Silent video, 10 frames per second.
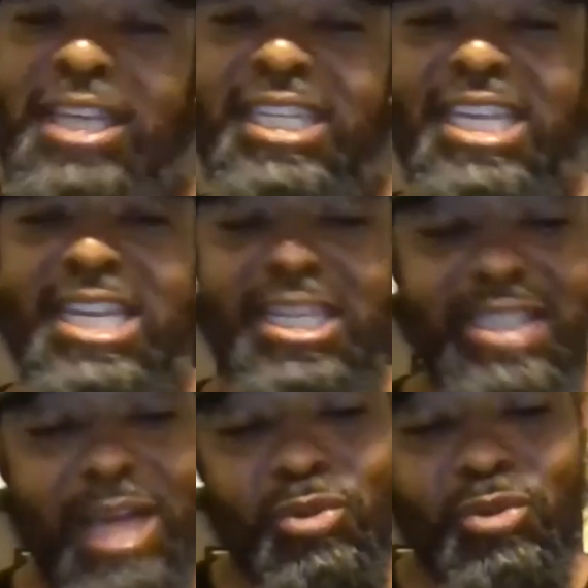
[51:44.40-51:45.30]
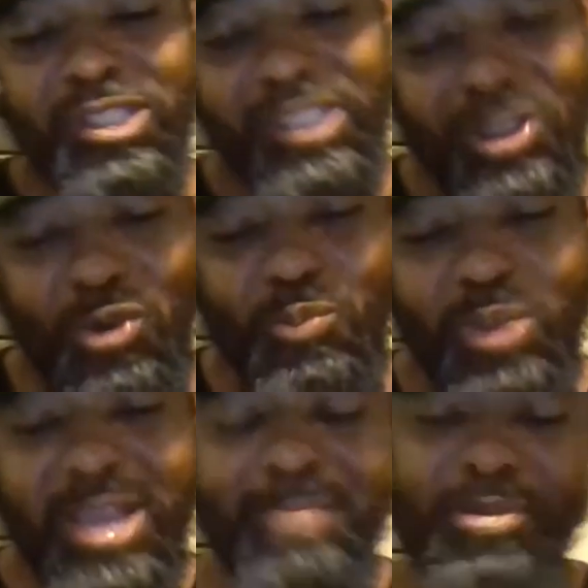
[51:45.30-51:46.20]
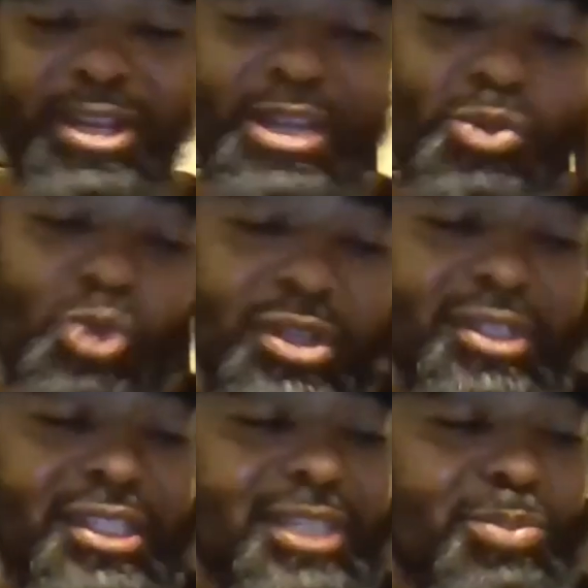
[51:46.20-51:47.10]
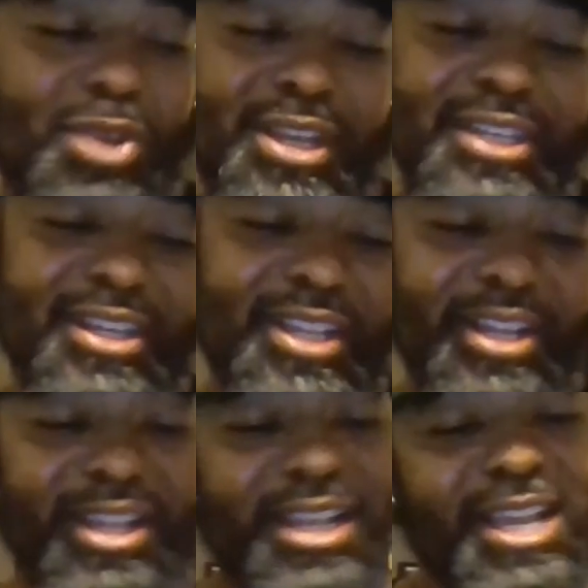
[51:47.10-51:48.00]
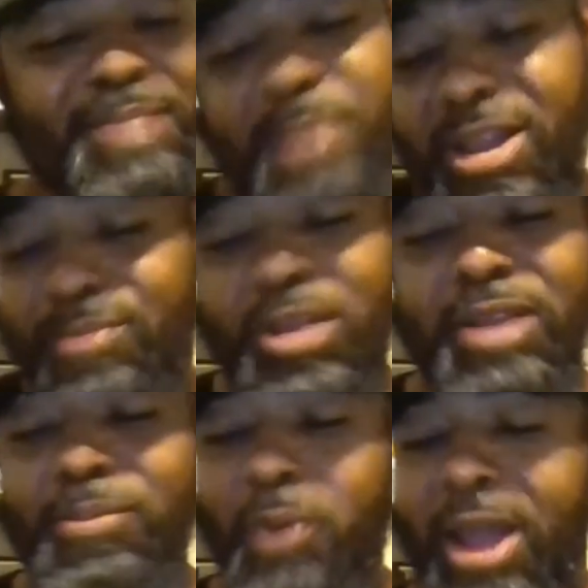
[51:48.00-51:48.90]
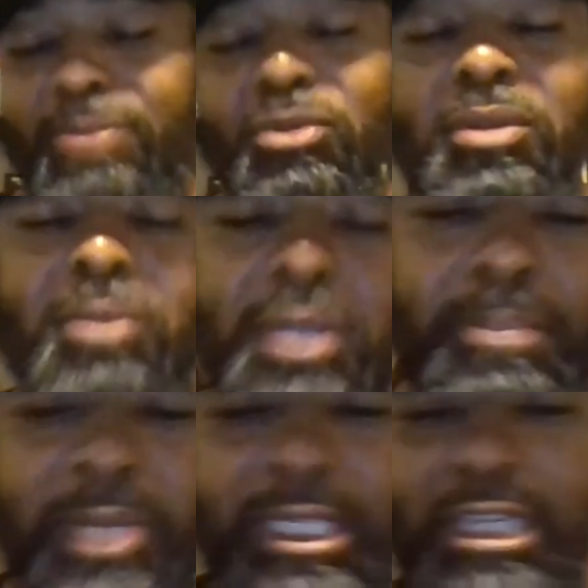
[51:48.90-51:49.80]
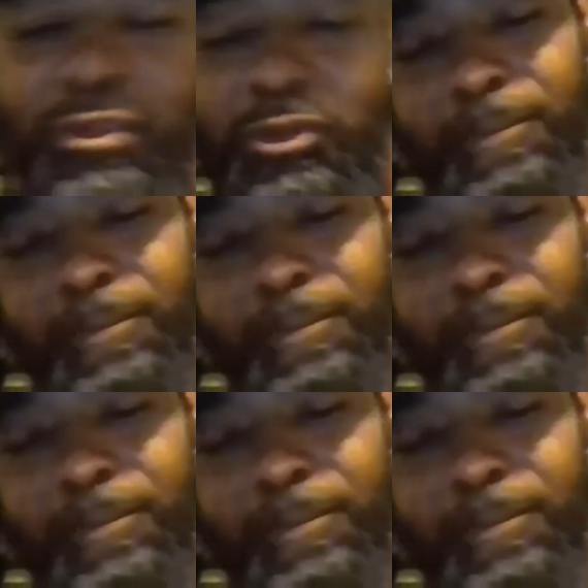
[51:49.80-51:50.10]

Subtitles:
kids, I would have still been, but it would have just been it probably would have been different.